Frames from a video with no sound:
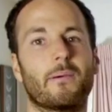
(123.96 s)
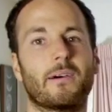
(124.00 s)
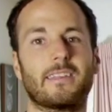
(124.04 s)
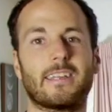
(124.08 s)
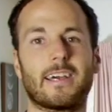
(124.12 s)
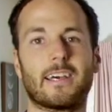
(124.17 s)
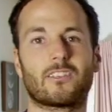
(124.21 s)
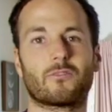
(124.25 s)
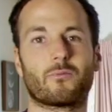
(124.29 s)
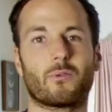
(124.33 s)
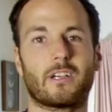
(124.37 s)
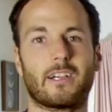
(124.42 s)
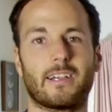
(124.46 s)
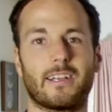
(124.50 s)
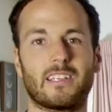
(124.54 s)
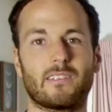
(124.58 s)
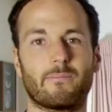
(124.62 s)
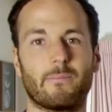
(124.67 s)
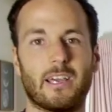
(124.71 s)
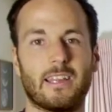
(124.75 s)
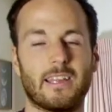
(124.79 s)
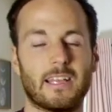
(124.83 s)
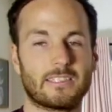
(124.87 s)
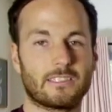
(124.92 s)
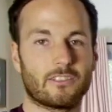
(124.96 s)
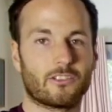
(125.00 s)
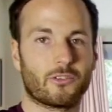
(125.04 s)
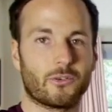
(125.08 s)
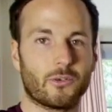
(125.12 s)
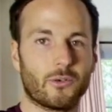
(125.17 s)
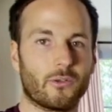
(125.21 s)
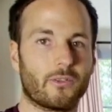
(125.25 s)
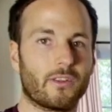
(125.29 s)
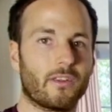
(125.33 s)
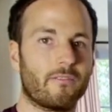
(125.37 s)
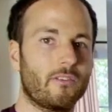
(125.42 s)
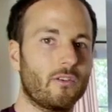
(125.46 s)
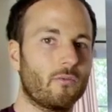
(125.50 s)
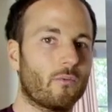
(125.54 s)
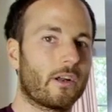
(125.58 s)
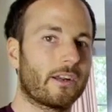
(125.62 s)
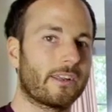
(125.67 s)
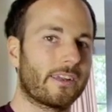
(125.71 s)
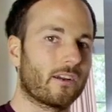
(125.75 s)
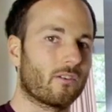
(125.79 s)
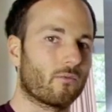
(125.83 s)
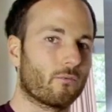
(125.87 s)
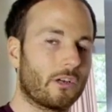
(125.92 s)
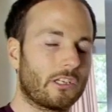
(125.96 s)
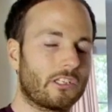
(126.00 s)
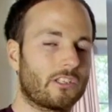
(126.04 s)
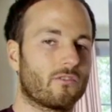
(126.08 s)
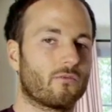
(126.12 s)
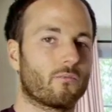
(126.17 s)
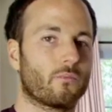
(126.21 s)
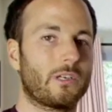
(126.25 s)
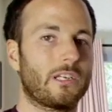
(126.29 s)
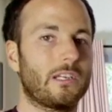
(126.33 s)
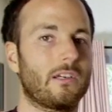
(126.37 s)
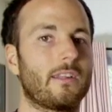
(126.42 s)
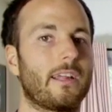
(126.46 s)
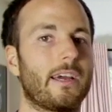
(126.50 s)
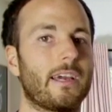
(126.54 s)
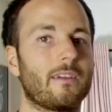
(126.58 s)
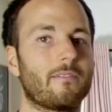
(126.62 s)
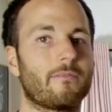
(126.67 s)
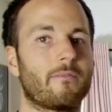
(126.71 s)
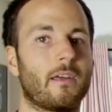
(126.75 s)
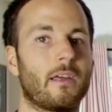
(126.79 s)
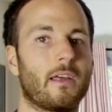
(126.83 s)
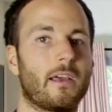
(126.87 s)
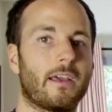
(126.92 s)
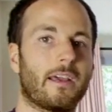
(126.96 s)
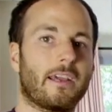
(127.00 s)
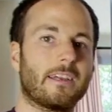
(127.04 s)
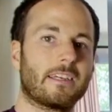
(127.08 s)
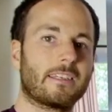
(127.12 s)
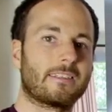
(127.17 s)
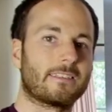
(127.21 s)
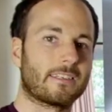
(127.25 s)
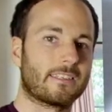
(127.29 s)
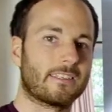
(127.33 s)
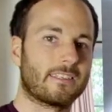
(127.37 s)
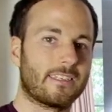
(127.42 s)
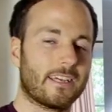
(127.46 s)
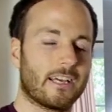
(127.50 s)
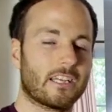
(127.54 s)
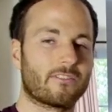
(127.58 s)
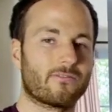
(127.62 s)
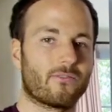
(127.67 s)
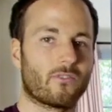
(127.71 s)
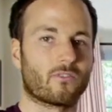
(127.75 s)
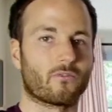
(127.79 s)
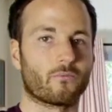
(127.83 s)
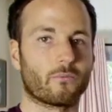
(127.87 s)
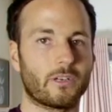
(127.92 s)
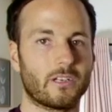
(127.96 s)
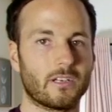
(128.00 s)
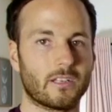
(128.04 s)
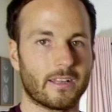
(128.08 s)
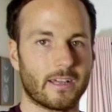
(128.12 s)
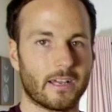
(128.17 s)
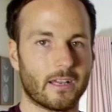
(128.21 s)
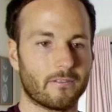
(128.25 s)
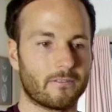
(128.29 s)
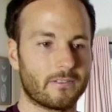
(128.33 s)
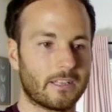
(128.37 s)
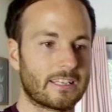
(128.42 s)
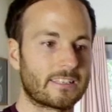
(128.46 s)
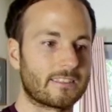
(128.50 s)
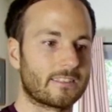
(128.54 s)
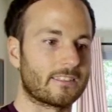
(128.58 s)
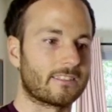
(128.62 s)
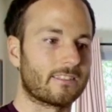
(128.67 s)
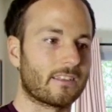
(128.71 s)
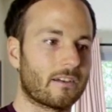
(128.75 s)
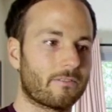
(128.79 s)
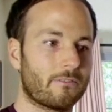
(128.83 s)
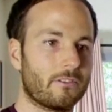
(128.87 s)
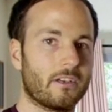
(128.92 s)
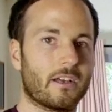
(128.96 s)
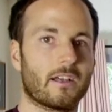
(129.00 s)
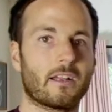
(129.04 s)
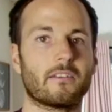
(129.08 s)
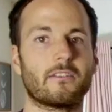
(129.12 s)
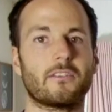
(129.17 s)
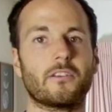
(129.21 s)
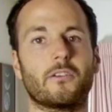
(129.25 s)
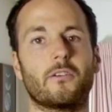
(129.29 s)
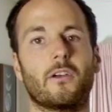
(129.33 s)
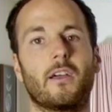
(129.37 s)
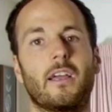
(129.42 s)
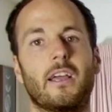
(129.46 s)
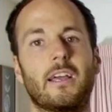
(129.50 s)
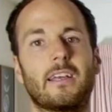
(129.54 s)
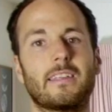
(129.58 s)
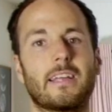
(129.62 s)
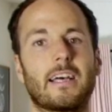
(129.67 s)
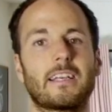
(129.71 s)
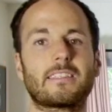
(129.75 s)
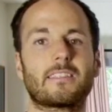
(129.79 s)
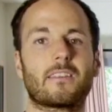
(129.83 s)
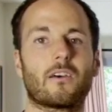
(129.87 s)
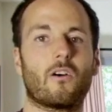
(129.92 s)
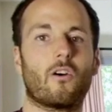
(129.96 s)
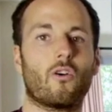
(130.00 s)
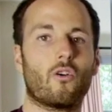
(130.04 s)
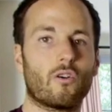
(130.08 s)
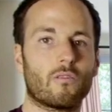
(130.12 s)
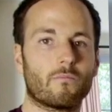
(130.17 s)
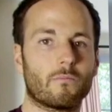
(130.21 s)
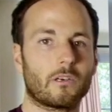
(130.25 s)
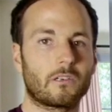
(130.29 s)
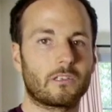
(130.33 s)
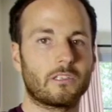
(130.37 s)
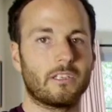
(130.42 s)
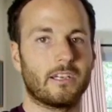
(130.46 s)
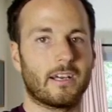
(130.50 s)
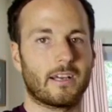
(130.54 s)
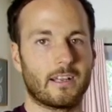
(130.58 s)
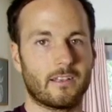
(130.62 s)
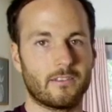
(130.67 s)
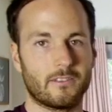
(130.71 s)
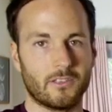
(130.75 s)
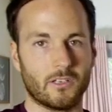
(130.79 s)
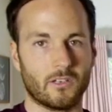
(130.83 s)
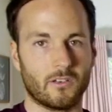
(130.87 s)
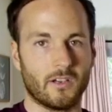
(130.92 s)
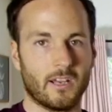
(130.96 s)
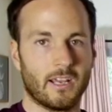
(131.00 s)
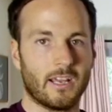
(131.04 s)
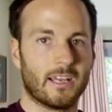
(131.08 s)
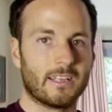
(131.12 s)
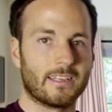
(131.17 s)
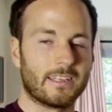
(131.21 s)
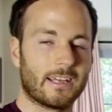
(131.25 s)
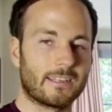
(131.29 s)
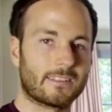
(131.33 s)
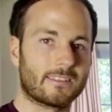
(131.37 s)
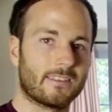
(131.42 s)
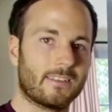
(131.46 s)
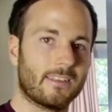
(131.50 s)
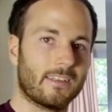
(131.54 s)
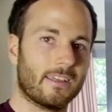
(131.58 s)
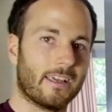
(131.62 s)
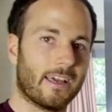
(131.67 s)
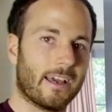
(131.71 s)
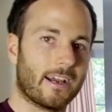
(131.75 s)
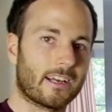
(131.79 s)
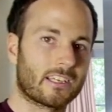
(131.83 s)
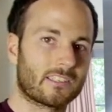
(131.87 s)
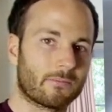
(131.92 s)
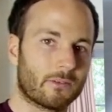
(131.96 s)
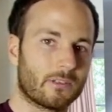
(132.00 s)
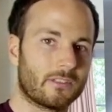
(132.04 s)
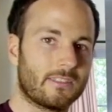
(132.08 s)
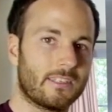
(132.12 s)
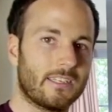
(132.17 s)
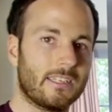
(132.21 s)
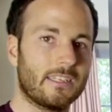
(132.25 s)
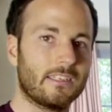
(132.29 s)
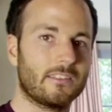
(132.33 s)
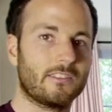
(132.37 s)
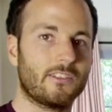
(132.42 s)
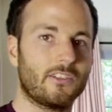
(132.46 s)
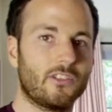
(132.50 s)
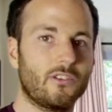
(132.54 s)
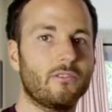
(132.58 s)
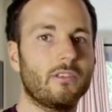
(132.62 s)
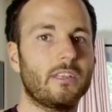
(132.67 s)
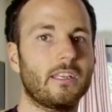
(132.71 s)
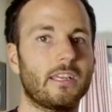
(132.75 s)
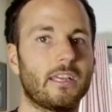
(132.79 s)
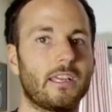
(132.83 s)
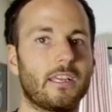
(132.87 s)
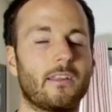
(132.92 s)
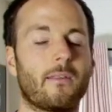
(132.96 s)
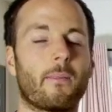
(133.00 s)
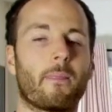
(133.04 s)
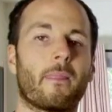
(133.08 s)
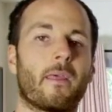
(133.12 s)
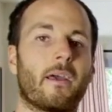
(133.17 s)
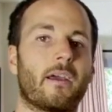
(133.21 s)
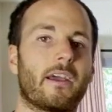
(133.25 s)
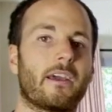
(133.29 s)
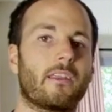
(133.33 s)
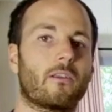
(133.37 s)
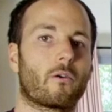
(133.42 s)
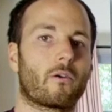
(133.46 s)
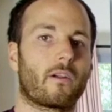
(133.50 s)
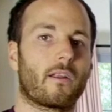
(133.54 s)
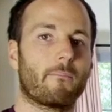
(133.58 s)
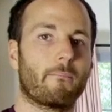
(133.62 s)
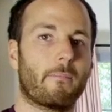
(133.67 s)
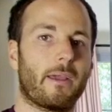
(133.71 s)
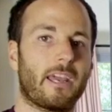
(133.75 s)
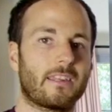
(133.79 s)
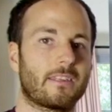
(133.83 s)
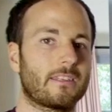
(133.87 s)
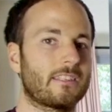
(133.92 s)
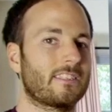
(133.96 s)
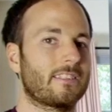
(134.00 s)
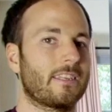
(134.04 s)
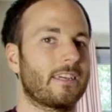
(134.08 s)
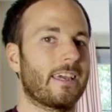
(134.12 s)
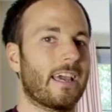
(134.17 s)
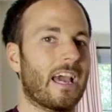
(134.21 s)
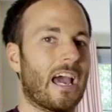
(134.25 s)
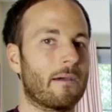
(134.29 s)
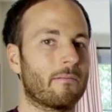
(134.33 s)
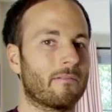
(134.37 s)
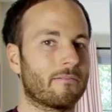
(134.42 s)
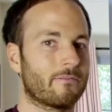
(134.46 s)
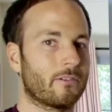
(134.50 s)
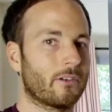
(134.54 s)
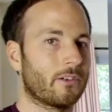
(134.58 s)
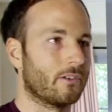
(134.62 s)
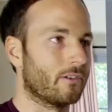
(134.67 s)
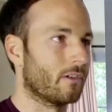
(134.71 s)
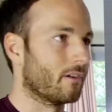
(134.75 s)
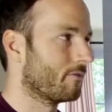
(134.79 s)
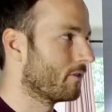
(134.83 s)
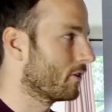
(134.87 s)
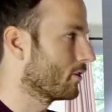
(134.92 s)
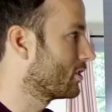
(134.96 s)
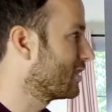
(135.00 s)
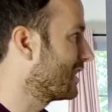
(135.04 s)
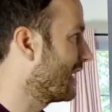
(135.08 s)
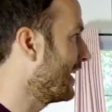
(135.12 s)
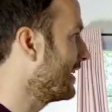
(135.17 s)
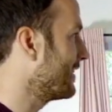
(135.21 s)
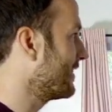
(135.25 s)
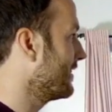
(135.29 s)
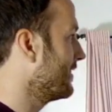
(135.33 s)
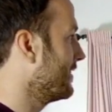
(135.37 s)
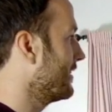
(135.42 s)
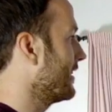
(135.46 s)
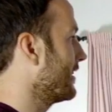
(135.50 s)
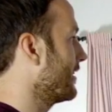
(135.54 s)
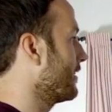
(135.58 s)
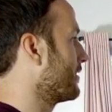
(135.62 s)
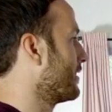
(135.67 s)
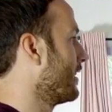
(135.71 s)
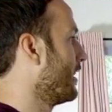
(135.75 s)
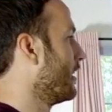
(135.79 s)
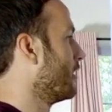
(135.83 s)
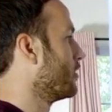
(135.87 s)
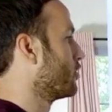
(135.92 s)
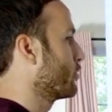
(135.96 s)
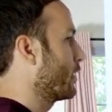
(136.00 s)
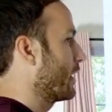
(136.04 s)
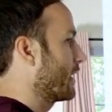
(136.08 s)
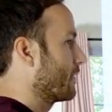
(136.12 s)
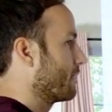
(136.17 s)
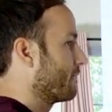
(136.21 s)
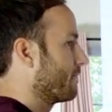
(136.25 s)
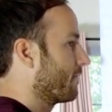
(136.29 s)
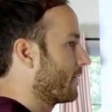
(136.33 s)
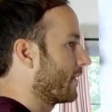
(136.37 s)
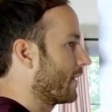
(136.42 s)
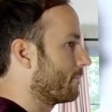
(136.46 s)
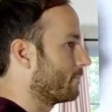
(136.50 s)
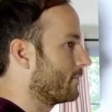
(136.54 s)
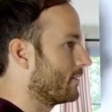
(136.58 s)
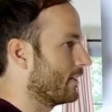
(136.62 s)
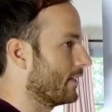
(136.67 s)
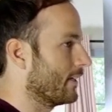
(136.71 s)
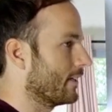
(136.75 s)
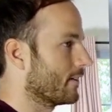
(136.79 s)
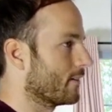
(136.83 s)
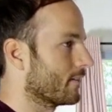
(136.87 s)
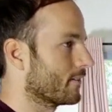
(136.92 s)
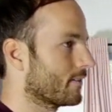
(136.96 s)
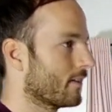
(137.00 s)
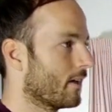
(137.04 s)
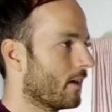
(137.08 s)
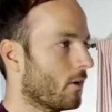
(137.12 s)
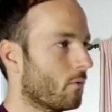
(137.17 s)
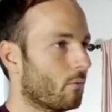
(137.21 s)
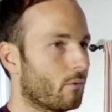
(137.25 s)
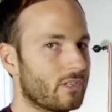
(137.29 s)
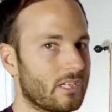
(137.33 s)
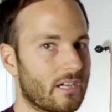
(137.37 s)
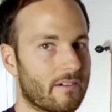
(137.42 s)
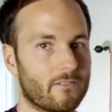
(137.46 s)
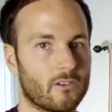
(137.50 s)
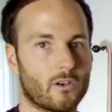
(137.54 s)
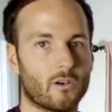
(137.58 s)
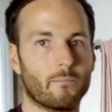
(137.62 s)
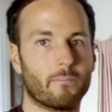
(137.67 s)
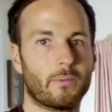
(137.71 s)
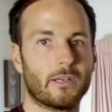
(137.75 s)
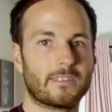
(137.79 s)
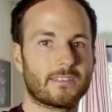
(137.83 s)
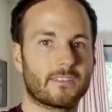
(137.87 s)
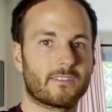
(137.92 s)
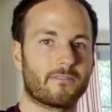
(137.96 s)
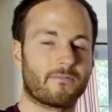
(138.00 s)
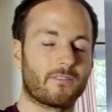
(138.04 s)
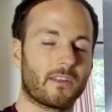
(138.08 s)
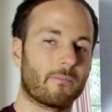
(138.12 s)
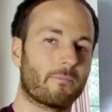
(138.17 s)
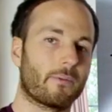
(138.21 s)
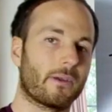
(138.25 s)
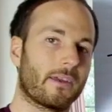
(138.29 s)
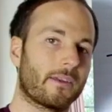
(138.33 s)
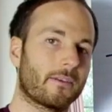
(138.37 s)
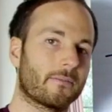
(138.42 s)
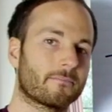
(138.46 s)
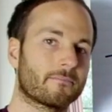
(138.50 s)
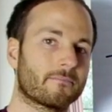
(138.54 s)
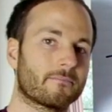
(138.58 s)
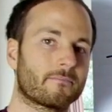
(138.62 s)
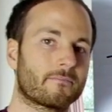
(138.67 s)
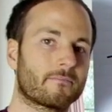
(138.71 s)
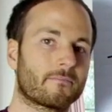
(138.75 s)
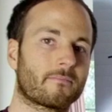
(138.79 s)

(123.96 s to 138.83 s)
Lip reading: but that's what it is, man, that's the truth. If you wanna get rich in real life and get successful in real life, that's the stuff you gotta do. That's the homework you gotta do. That's the expertise you need in order to make this thing happen for you. If you're chasing deals, trying to flip deals when you have no business flipping,